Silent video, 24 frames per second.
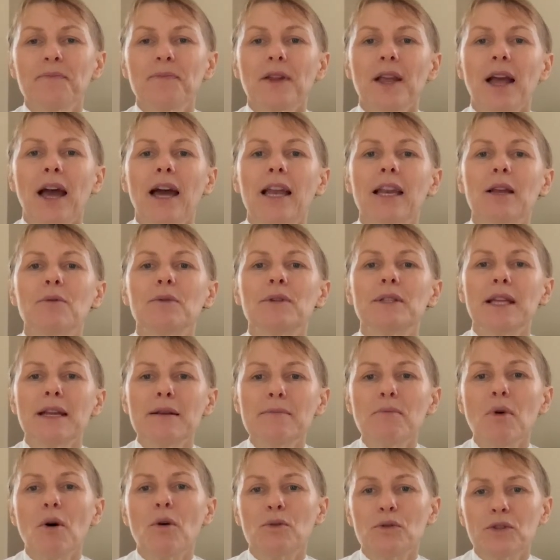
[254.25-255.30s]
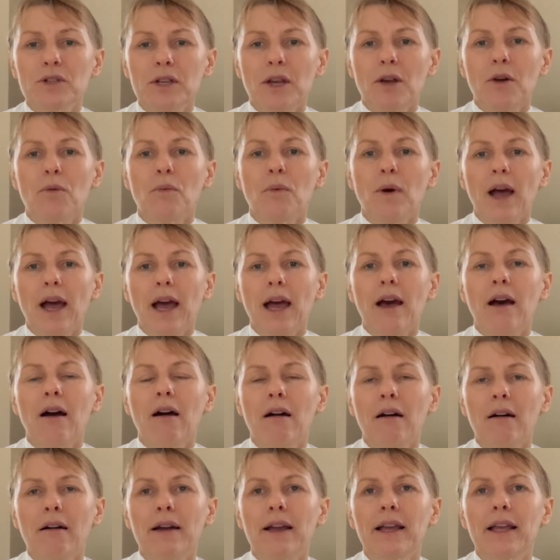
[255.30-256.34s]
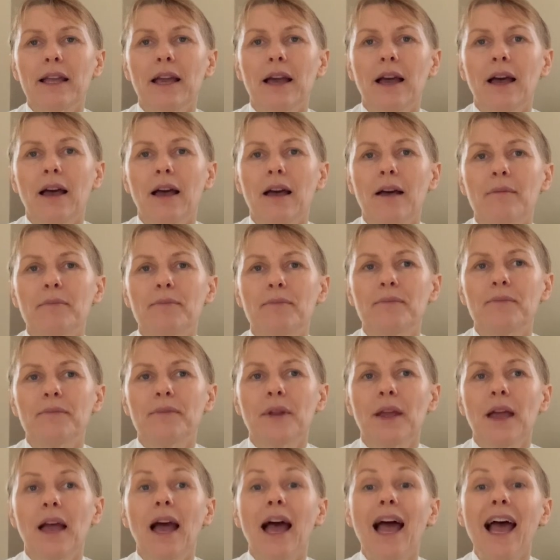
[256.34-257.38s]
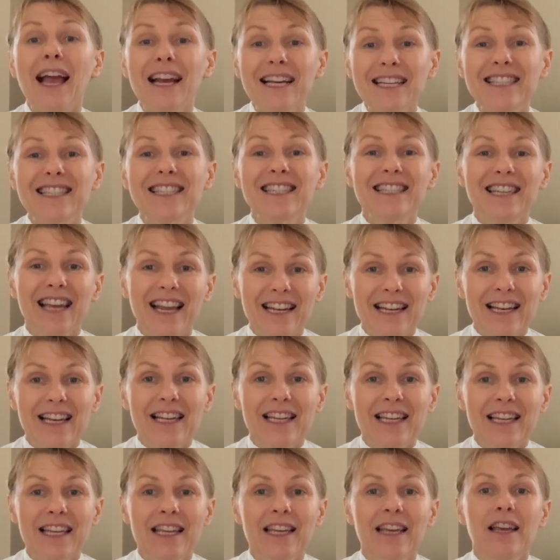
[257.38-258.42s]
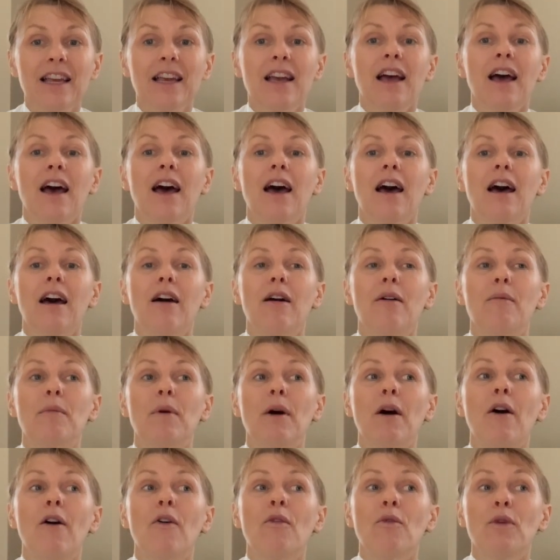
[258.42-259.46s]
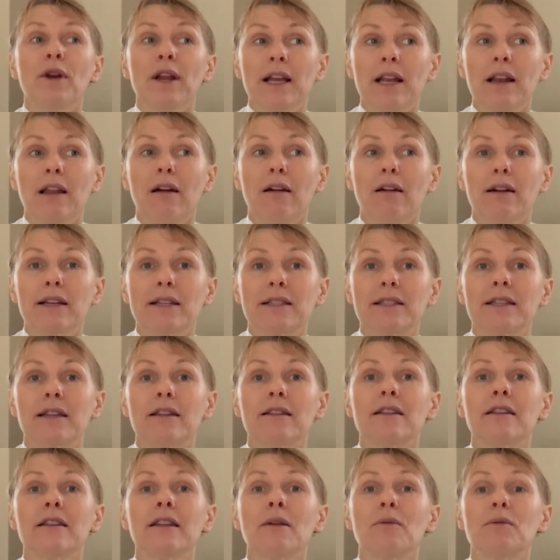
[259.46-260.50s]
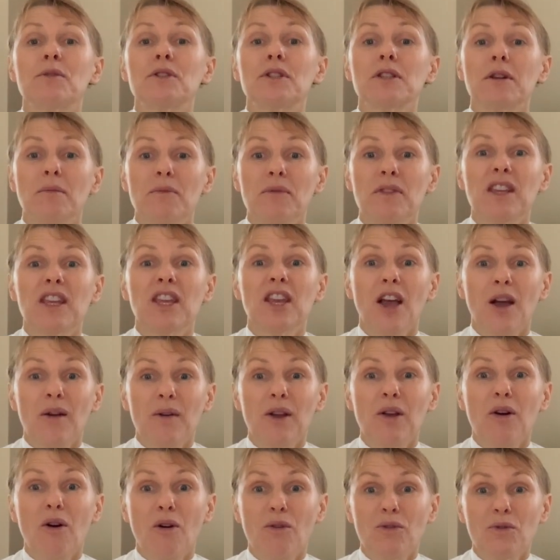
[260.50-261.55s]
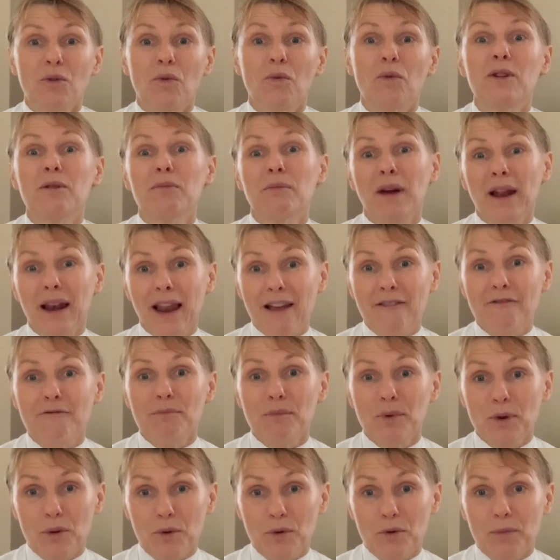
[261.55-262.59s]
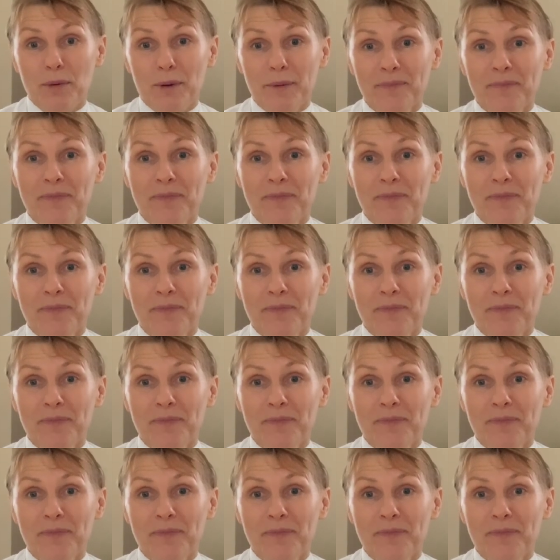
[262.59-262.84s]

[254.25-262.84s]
And it was in Malta where I accidentally realised that there was something going on with my left boob.